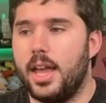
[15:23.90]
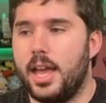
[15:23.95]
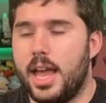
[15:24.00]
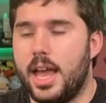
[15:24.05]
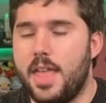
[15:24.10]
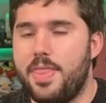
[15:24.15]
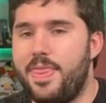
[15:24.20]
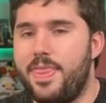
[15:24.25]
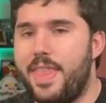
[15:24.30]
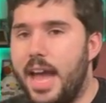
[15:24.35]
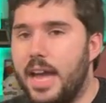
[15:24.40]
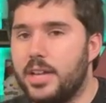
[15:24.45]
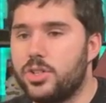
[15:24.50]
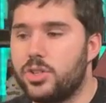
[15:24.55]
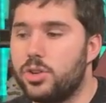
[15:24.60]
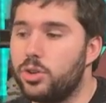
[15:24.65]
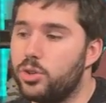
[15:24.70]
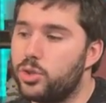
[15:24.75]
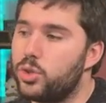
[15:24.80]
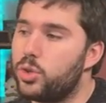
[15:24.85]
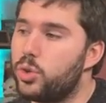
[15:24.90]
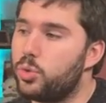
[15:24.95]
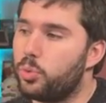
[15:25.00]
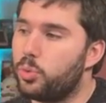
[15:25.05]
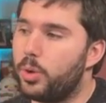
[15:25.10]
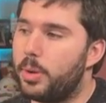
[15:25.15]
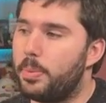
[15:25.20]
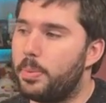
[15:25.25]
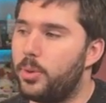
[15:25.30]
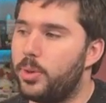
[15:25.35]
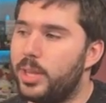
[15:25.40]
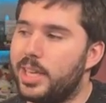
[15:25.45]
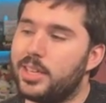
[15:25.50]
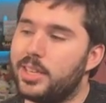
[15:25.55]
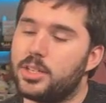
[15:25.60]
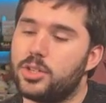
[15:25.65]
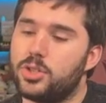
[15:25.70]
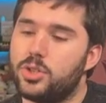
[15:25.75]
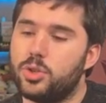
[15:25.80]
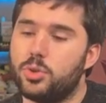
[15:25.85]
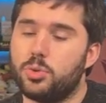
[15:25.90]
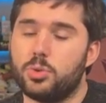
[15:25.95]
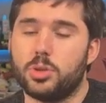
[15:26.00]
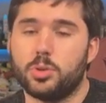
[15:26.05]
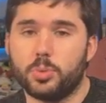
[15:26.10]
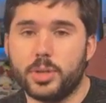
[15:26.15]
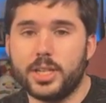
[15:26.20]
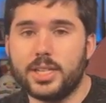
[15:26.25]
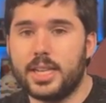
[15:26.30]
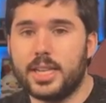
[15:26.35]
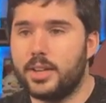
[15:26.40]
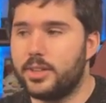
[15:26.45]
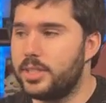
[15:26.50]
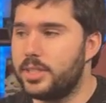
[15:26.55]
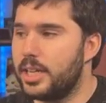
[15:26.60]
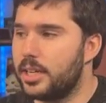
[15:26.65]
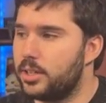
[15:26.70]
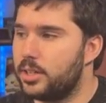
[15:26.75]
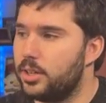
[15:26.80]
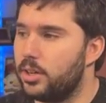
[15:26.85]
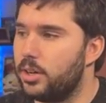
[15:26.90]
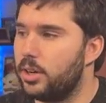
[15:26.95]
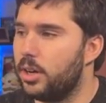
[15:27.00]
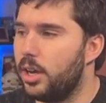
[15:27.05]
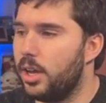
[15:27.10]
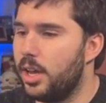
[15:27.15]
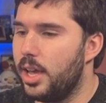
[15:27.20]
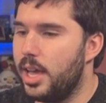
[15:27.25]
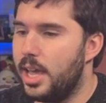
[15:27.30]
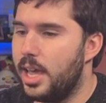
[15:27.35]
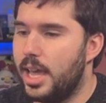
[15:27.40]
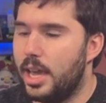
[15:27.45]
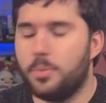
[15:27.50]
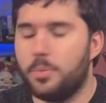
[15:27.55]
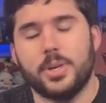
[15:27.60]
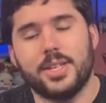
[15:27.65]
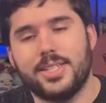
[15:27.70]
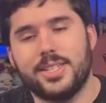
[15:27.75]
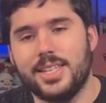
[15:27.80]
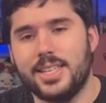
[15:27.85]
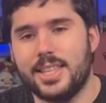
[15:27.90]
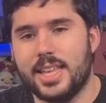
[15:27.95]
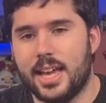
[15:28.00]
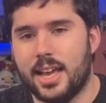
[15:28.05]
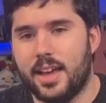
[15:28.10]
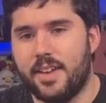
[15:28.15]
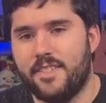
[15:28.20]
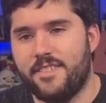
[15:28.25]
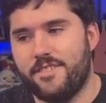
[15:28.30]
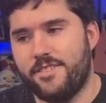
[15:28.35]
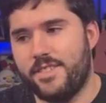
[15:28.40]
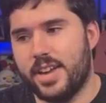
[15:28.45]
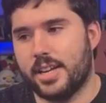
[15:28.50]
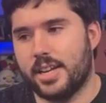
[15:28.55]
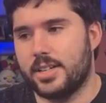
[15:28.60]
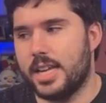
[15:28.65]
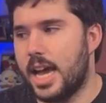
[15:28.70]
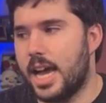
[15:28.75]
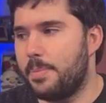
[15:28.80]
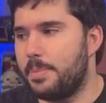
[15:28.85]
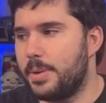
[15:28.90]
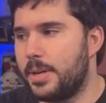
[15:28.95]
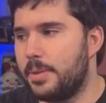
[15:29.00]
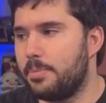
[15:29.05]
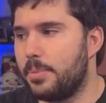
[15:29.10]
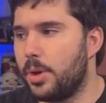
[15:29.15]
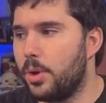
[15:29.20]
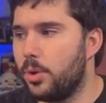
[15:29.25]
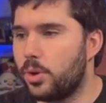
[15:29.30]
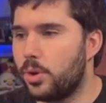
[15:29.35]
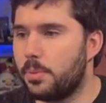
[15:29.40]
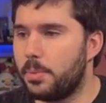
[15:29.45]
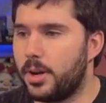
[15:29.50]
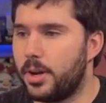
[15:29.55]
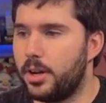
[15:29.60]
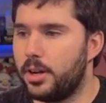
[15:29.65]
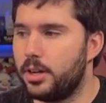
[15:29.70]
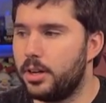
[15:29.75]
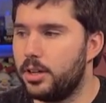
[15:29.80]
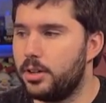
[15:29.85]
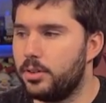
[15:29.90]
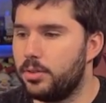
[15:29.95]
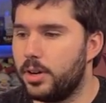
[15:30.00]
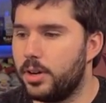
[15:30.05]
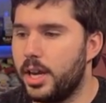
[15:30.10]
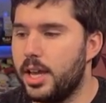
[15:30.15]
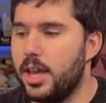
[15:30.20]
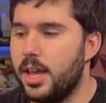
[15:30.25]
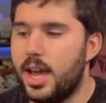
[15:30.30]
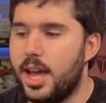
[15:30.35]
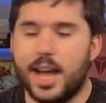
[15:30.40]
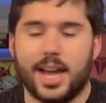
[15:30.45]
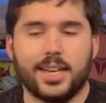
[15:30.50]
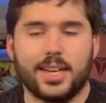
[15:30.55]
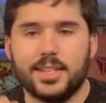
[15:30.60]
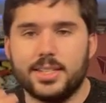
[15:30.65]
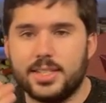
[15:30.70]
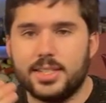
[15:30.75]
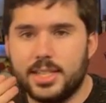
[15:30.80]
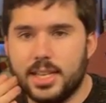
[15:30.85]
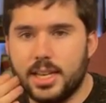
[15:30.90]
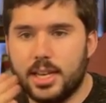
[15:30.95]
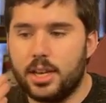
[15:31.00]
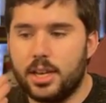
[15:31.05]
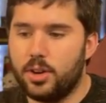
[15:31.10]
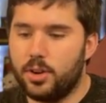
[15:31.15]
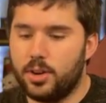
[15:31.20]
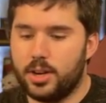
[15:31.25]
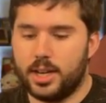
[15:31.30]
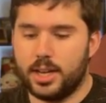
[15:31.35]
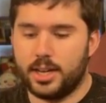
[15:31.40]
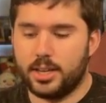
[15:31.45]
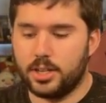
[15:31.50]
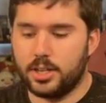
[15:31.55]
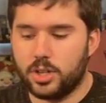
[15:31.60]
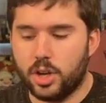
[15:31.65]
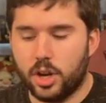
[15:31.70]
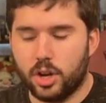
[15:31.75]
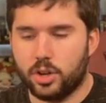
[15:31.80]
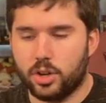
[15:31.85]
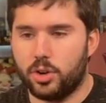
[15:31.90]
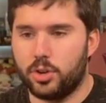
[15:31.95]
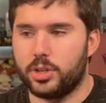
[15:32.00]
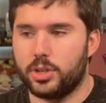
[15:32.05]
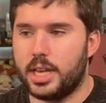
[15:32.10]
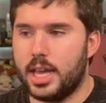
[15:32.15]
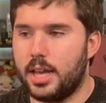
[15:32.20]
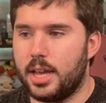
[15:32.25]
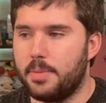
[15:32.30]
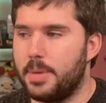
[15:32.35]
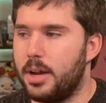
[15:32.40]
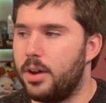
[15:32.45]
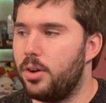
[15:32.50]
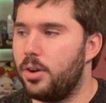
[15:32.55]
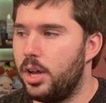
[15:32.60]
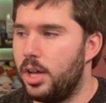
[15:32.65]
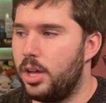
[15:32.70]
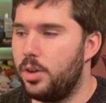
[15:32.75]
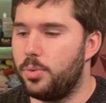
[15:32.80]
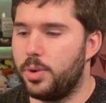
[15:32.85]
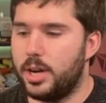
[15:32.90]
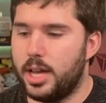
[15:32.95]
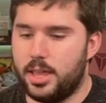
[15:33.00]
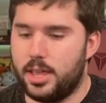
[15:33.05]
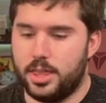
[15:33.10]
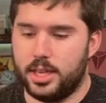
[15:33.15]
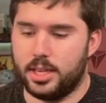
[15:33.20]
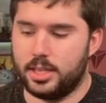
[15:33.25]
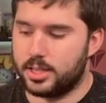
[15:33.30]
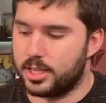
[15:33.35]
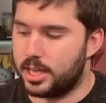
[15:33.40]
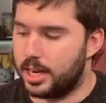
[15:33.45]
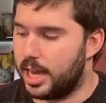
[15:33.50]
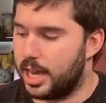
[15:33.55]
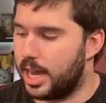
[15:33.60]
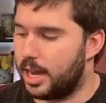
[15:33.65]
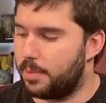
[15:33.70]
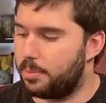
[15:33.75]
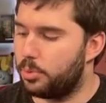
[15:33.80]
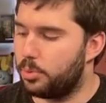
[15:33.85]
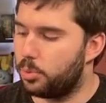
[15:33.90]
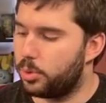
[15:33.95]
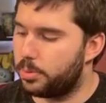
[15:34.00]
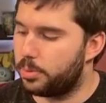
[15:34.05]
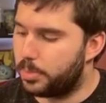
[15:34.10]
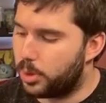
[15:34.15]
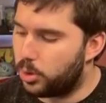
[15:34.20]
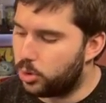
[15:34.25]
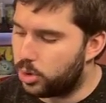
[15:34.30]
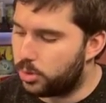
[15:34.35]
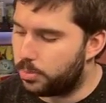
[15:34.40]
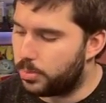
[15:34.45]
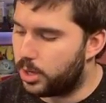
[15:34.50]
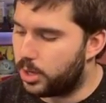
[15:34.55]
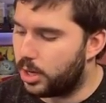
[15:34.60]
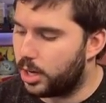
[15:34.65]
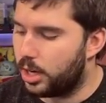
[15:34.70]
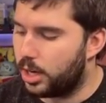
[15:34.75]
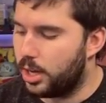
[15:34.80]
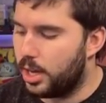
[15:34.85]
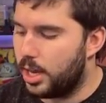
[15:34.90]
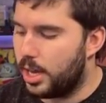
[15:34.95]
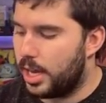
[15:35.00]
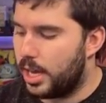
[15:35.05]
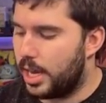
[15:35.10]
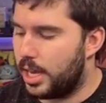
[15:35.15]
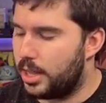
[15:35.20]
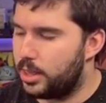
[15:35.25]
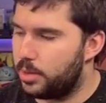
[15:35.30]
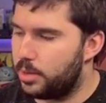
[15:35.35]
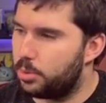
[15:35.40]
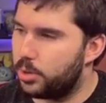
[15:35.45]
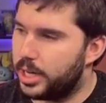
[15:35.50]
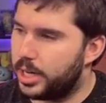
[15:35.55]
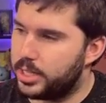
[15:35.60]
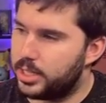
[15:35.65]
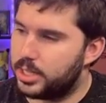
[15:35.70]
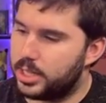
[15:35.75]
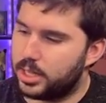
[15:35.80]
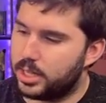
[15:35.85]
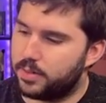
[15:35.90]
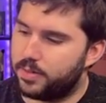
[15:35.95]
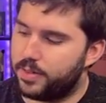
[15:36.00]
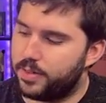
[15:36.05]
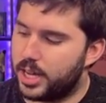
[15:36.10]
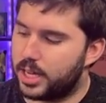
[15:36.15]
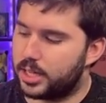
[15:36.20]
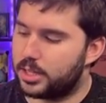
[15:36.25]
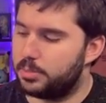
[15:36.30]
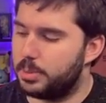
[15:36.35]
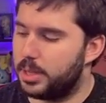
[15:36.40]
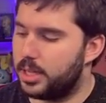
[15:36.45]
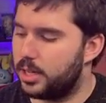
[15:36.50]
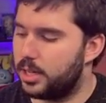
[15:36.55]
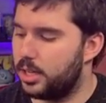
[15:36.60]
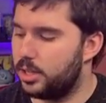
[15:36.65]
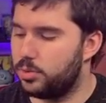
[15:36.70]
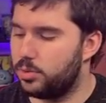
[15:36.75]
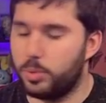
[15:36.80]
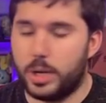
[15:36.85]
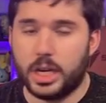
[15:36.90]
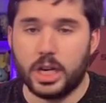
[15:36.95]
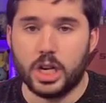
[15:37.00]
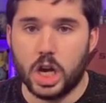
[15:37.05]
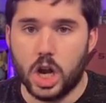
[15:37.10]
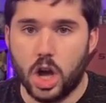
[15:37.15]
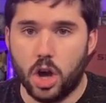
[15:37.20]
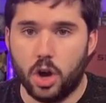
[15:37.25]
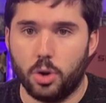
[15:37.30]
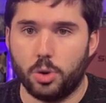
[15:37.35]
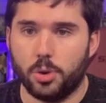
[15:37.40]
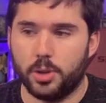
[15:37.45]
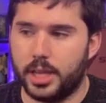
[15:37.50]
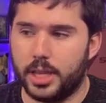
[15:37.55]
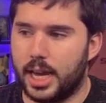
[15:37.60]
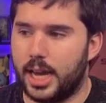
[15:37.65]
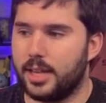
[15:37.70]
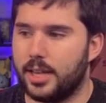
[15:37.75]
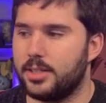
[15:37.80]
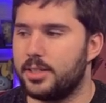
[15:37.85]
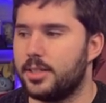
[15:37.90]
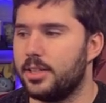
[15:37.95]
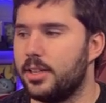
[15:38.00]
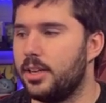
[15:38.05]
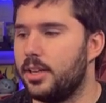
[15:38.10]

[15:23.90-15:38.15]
and that starts to ripple into the retail sector, and we see that effect happen in Pokemon, right? I can sit here and I can talk all day about what I think is going to happen with Pokemon and the pricing effects, because we know that